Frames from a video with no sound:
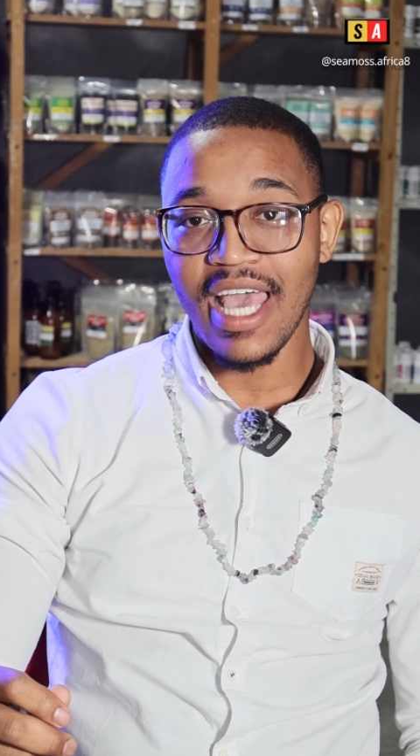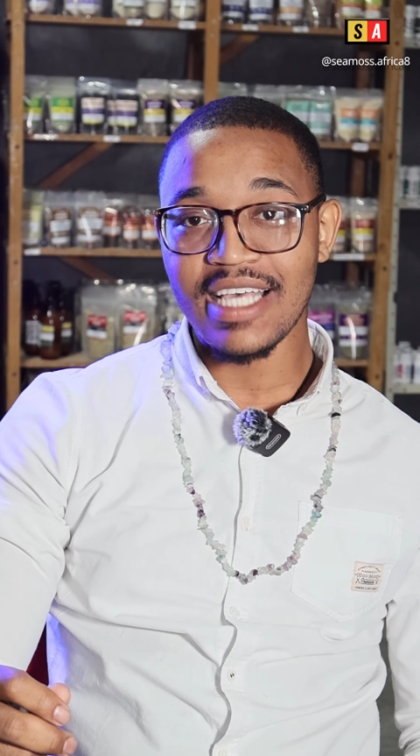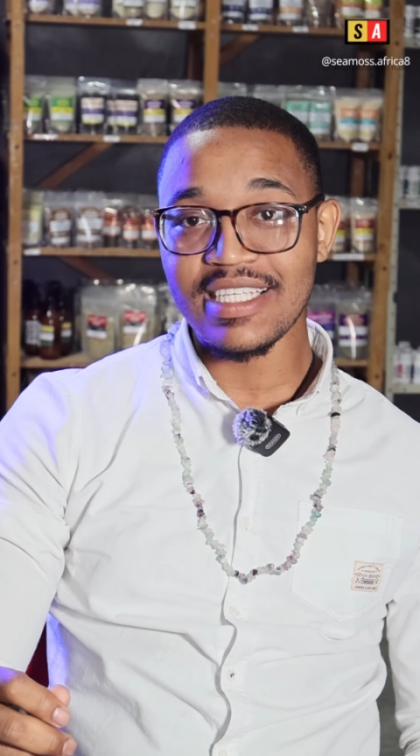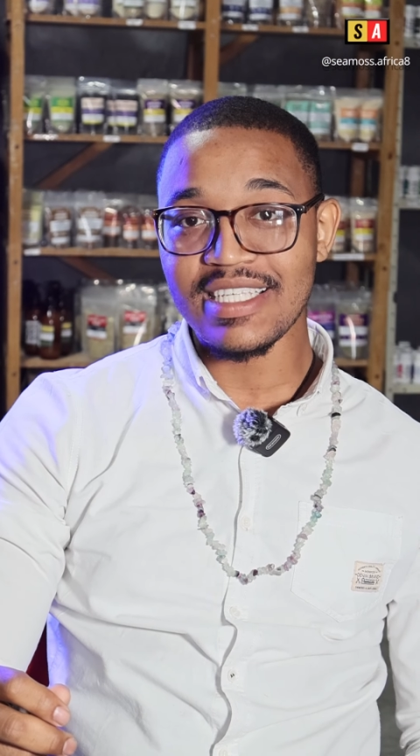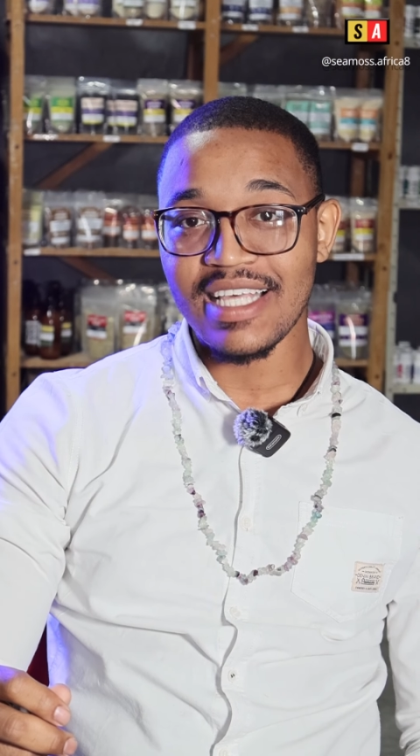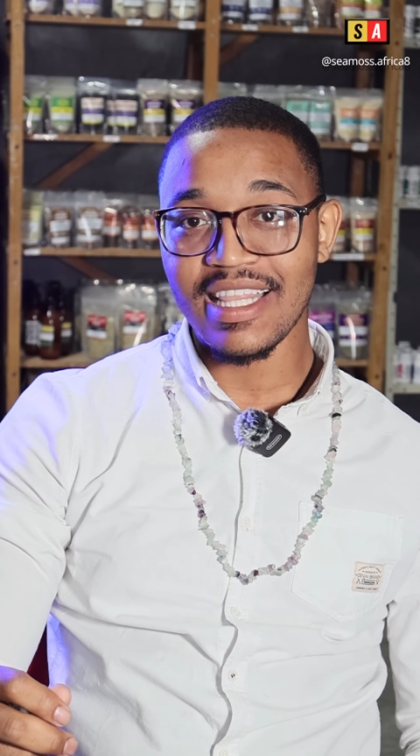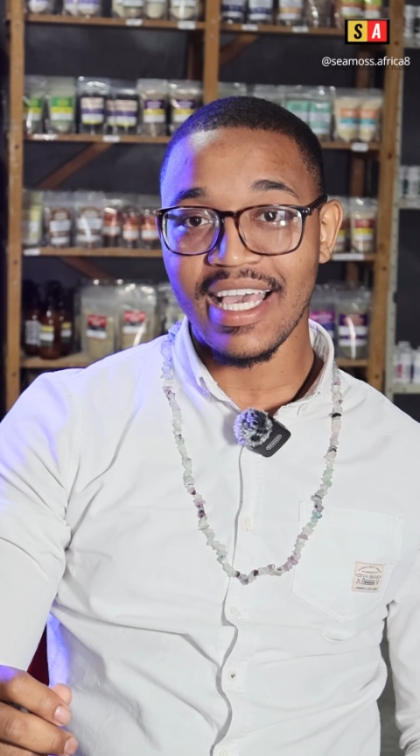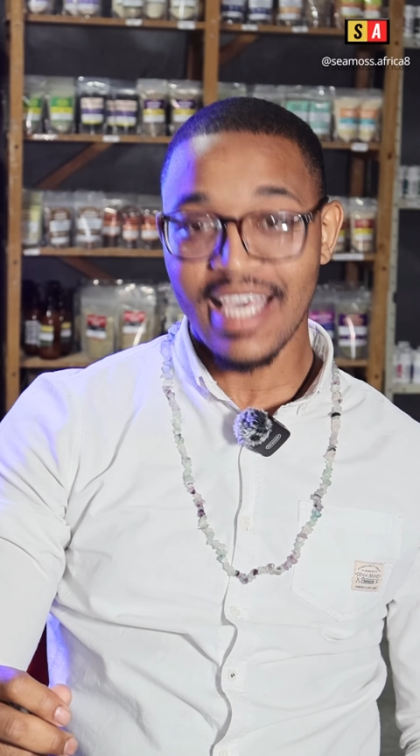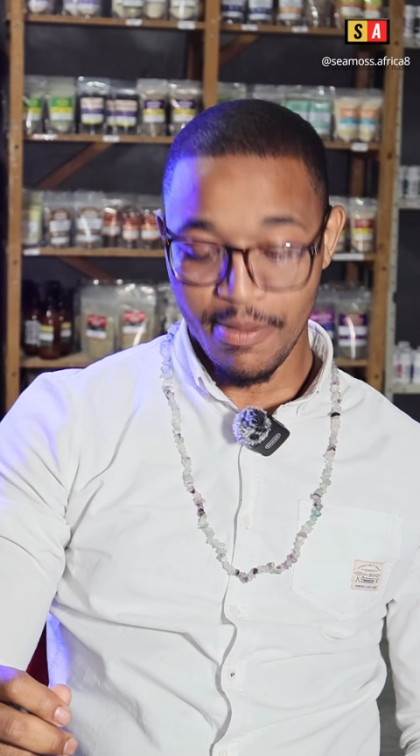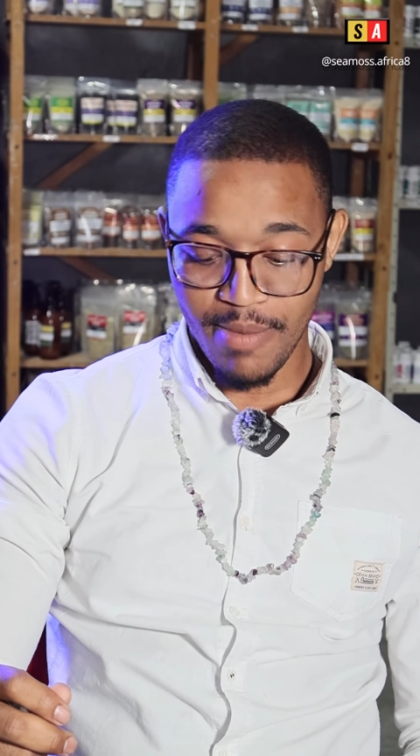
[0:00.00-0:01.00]
as
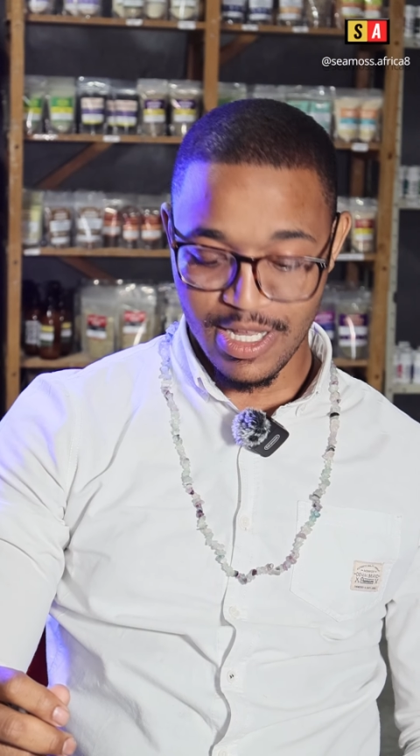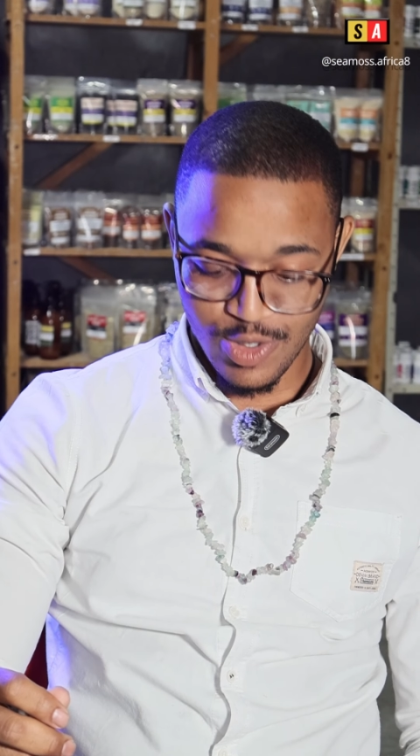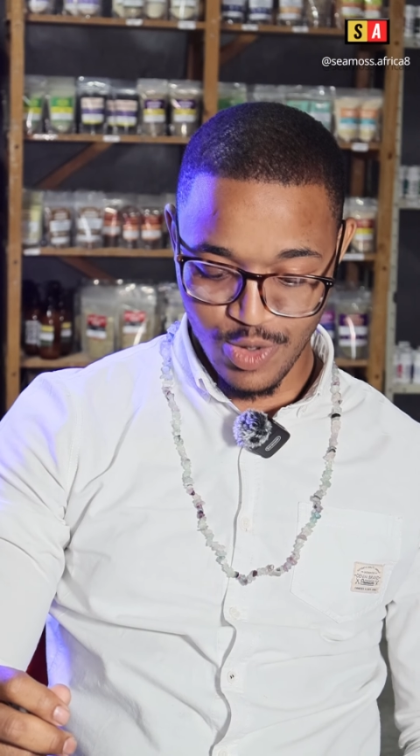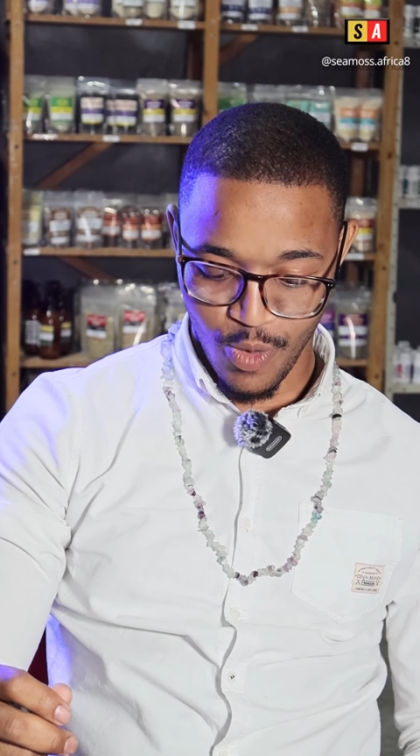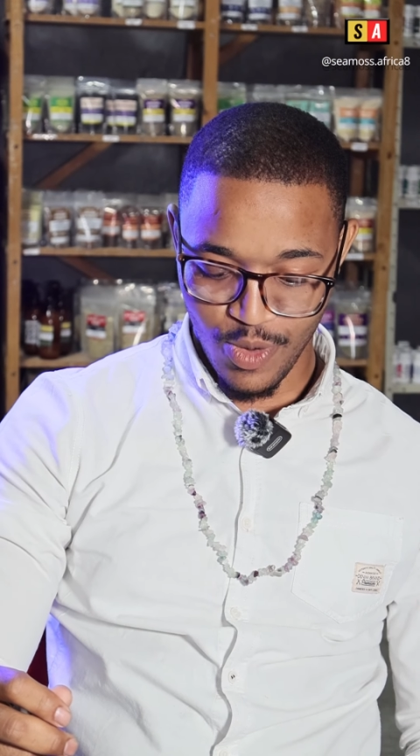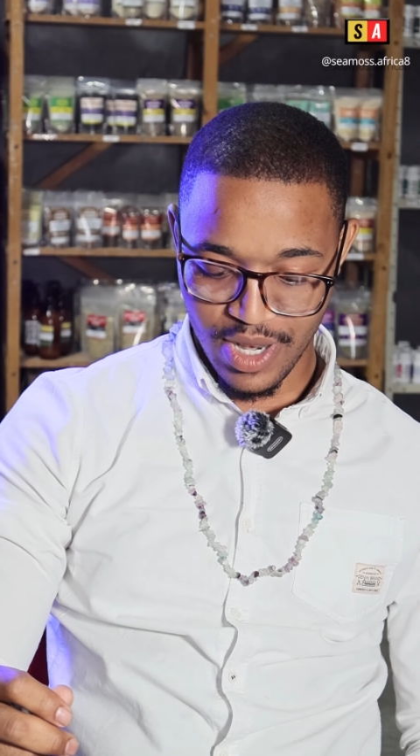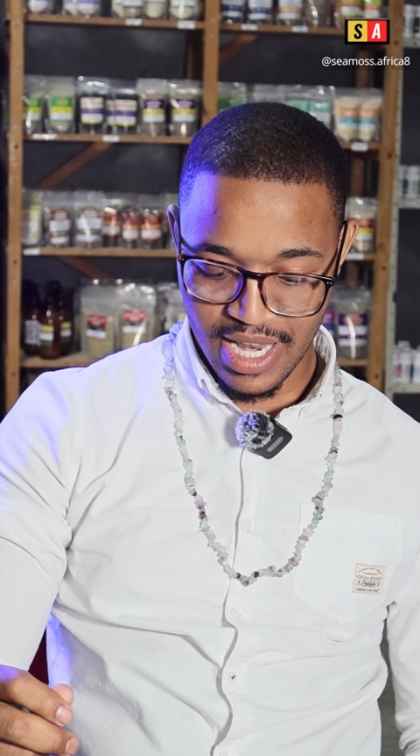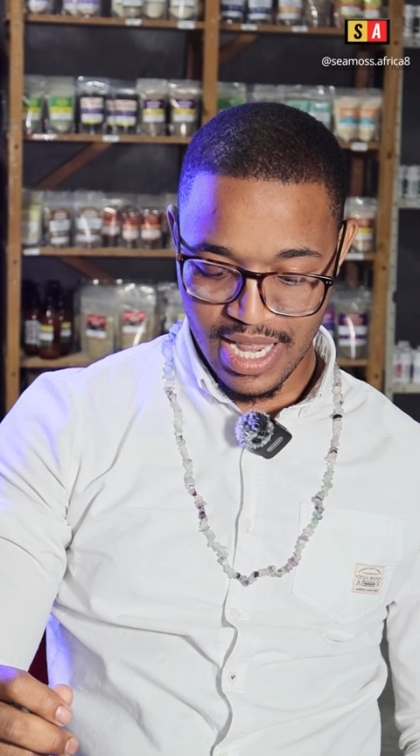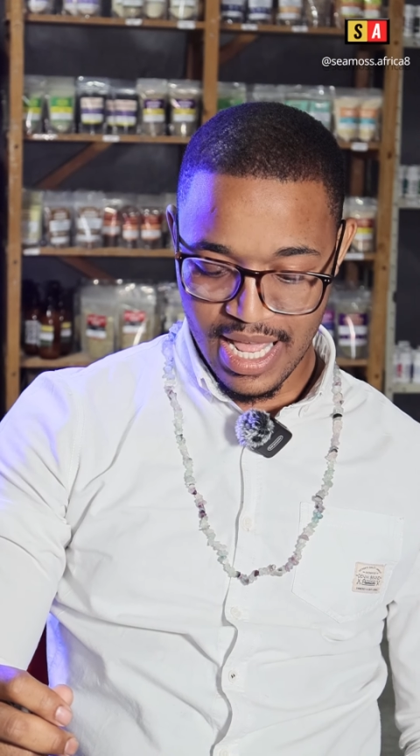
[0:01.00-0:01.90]
the gambler stone,